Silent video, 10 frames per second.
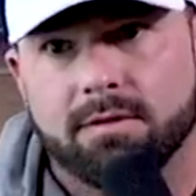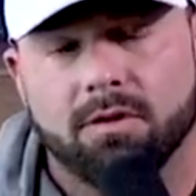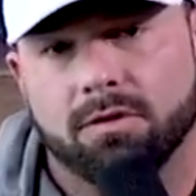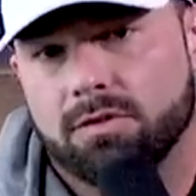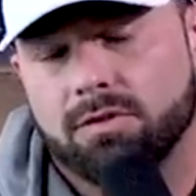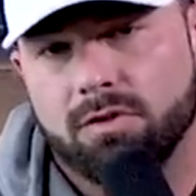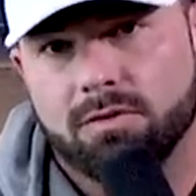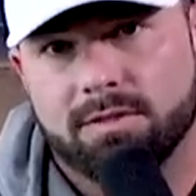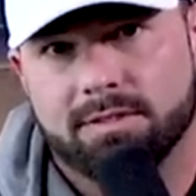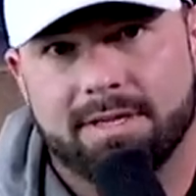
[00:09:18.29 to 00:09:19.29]
They're
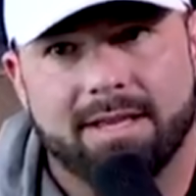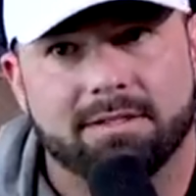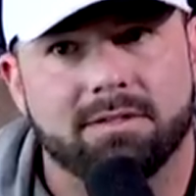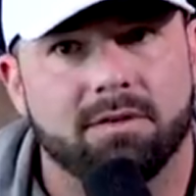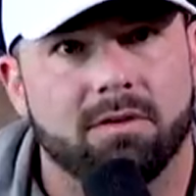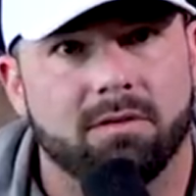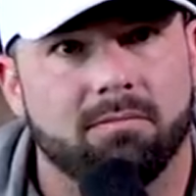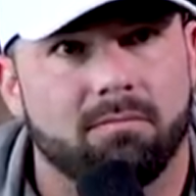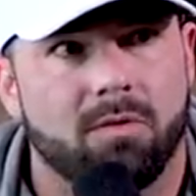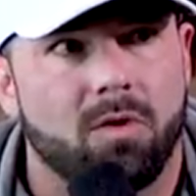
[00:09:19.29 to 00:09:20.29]
excuses as
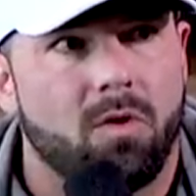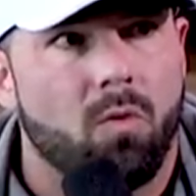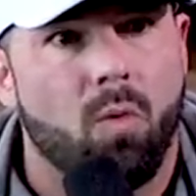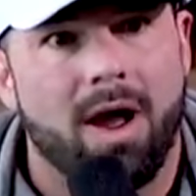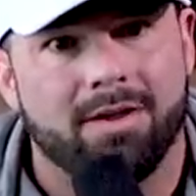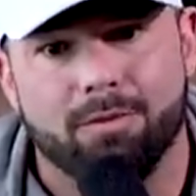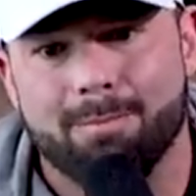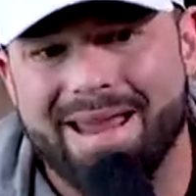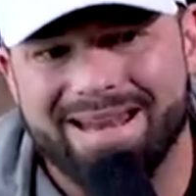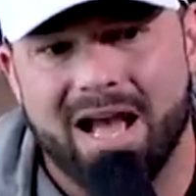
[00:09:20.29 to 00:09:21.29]
to why you
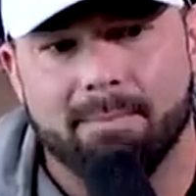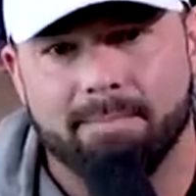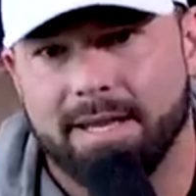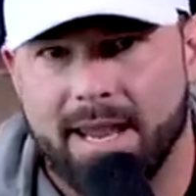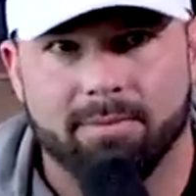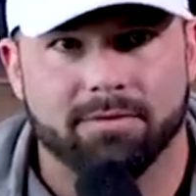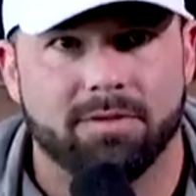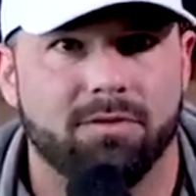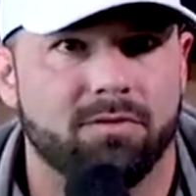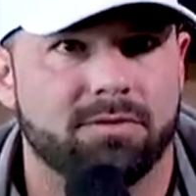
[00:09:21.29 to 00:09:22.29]
may not be able
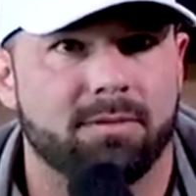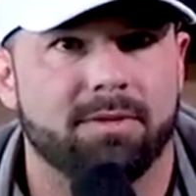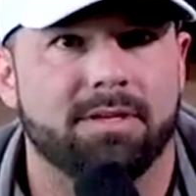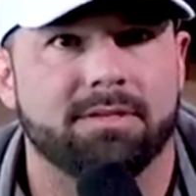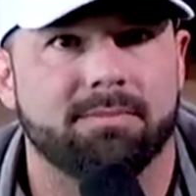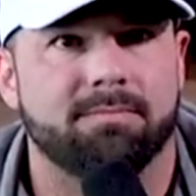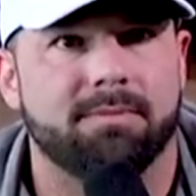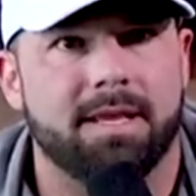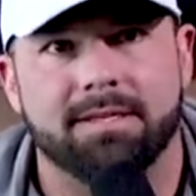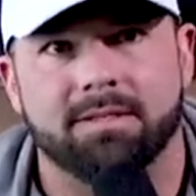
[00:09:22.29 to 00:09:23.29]
to do some of these
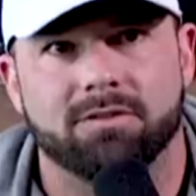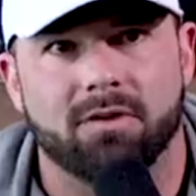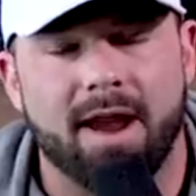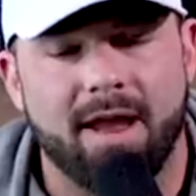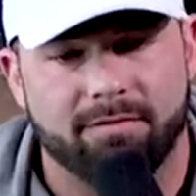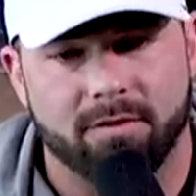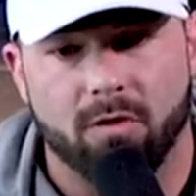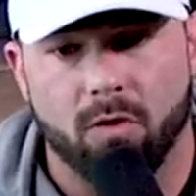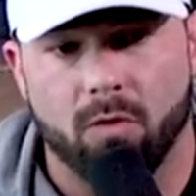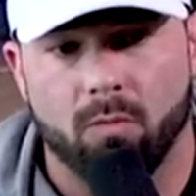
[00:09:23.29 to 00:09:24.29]
things that you're
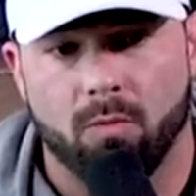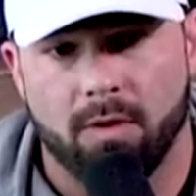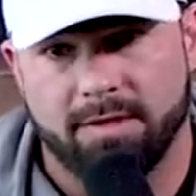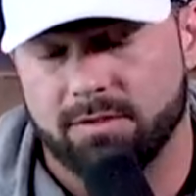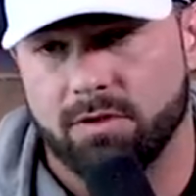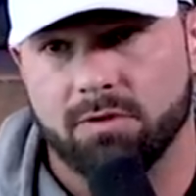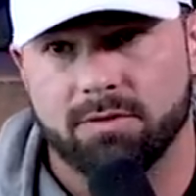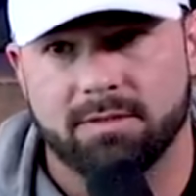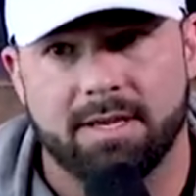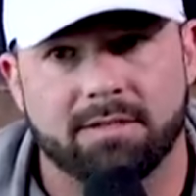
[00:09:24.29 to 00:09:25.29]
after, or
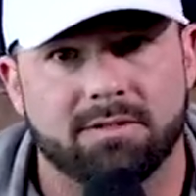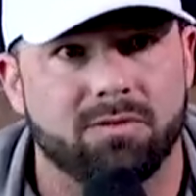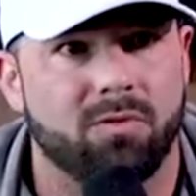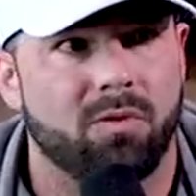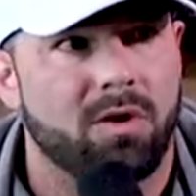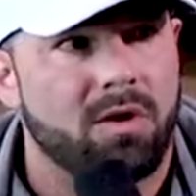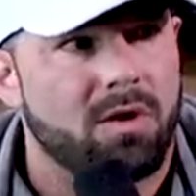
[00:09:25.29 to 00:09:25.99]
excuses as to,